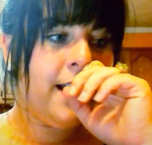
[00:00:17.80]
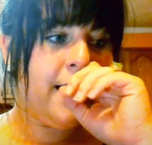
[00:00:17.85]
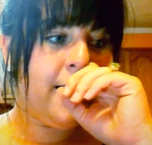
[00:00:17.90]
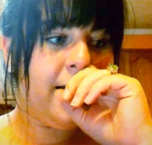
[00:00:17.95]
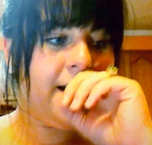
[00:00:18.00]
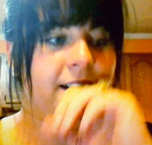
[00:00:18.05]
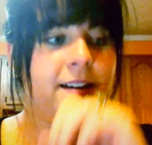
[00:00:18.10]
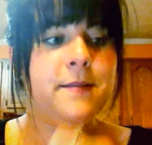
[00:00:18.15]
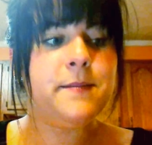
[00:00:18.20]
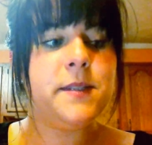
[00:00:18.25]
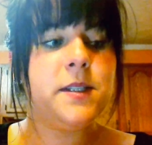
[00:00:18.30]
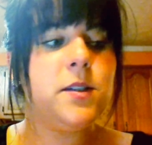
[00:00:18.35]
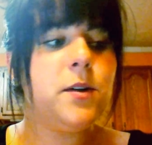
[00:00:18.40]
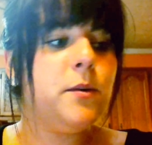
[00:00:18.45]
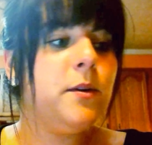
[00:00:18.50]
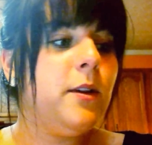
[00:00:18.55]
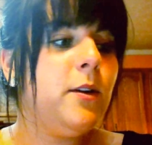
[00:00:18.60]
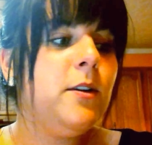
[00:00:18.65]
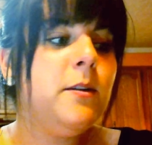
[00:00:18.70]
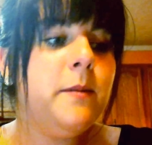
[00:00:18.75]
So
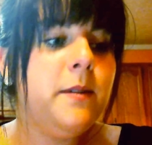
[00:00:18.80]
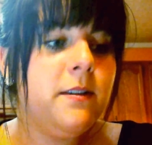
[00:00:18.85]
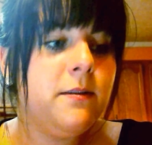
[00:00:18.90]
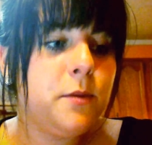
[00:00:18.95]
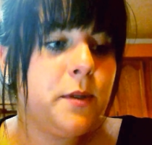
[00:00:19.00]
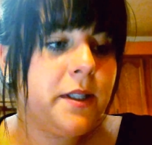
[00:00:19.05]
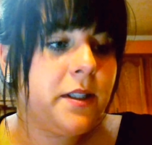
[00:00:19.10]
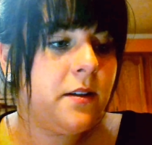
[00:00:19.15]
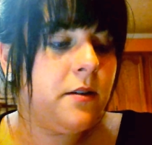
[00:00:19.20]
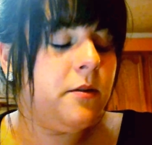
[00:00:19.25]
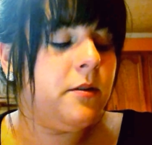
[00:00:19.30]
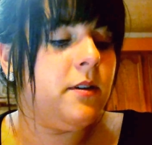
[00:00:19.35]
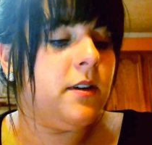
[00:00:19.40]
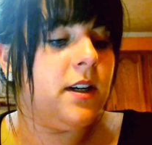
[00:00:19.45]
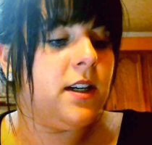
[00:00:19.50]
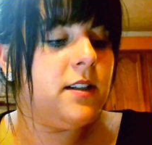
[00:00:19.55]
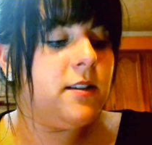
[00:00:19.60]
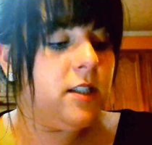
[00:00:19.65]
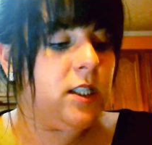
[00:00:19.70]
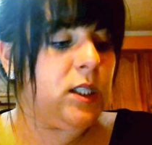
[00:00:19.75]
a little bit of what's going
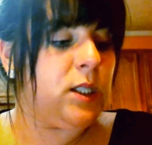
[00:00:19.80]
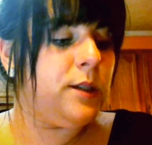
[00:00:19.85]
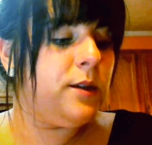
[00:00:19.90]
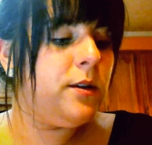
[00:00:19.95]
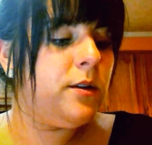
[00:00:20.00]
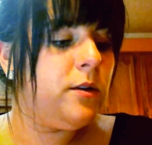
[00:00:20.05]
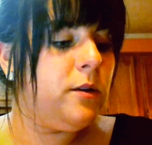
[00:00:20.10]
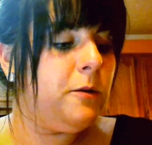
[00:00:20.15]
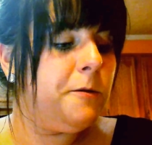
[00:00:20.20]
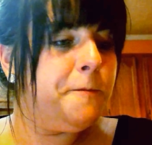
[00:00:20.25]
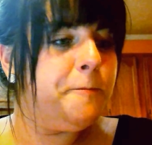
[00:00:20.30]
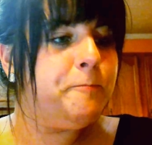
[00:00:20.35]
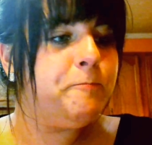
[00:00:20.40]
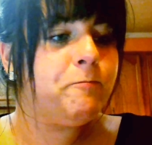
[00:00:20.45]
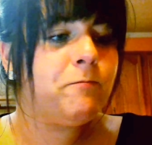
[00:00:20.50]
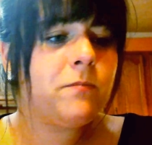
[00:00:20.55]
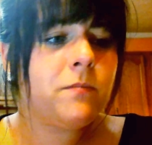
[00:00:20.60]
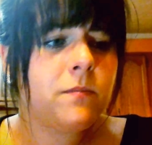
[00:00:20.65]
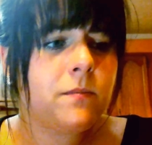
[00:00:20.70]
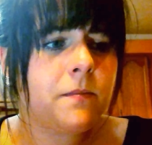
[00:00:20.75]
on. So
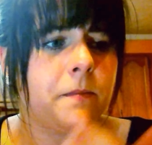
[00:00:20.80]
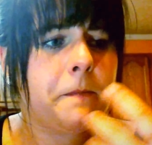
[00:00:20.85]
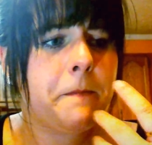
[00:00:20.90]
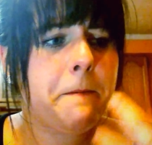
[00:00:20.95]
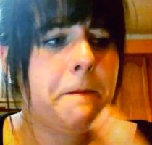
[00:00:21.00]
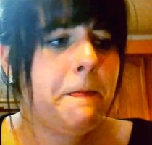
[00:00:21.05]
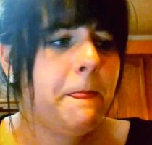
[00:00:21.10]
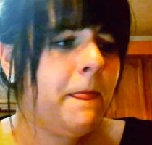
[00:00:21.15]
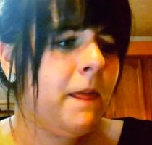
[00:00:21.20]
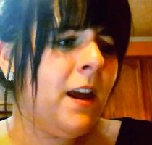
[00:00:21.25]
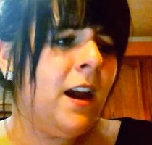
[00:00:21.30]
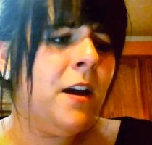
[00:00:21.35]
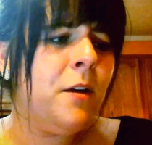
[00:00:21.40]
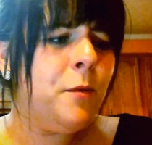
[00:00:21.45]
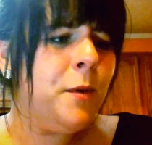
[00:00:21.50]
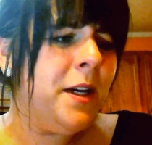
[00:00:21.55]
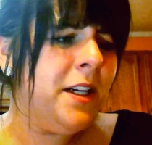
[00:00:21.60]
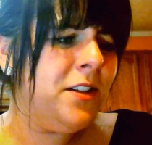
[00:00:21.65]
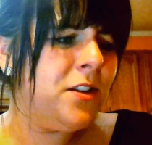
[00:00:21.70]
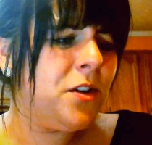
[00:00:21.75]
I
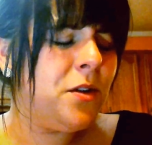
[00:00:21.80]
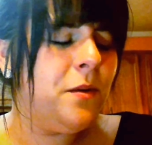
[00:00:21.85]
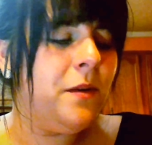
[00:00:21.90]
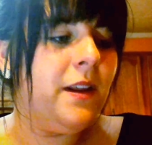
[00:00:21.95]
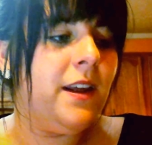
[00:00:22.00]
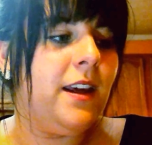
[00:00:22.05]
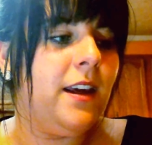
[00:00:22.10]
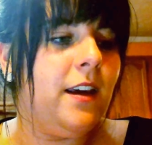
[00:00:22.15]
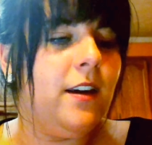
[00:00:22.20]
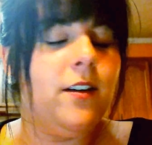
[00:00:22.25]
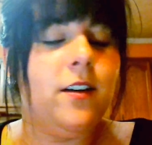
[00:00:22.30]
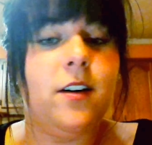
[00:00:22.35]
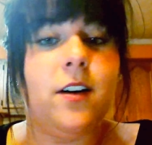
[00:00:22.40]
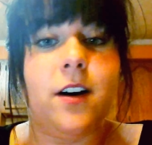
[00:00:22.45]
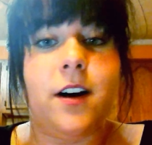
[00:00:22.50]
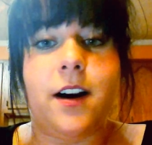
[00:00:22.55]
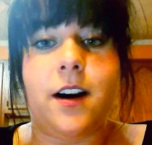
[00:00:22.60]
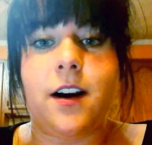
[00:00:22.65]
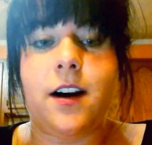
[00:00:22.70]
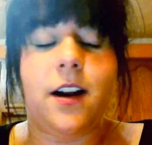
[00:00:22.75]
went to the
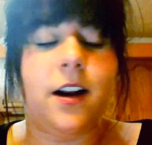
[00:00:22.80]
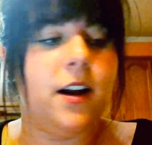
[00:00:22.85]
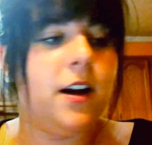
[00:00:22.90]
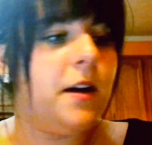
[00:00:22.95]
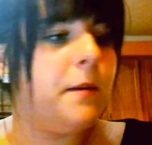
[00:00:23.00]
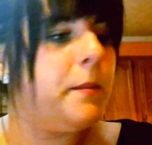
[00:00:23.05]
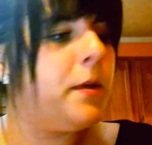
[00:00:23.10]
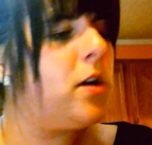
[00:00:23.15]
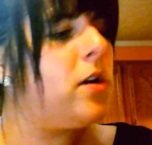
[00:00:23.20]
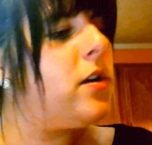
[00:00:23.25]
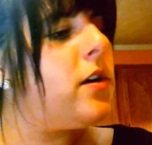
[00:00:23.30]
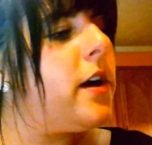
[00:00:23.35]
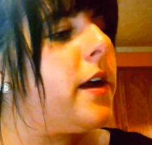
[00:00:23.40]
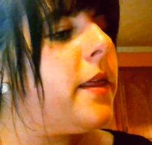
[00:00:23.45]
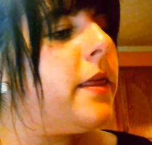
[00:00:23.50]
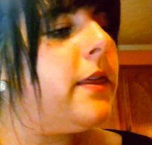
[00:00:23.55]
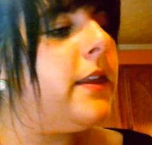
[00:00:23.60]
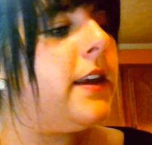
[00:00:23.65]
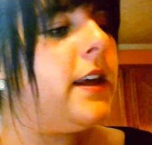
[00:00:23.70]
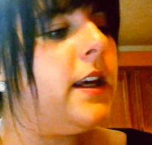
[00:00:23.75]
ER on
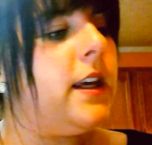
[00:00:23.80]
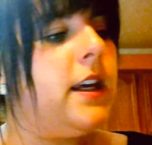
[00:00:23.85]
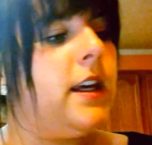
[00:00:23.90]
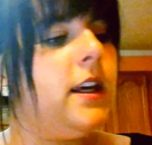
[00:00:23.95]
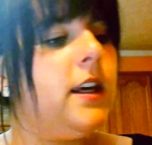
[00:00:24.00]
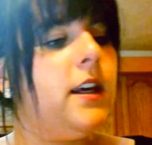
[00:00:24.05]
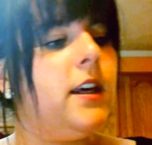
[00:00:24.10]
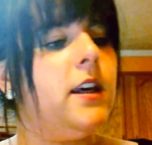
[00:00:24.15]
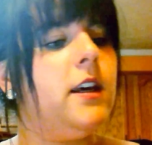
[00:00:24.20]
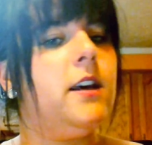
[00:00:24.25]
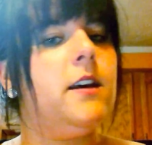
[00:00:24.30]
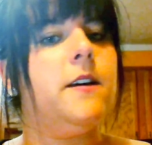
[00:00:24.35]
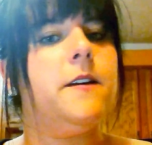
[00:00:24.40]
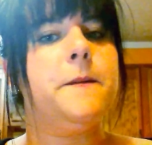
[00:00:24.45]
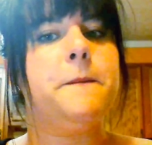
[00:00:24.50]
the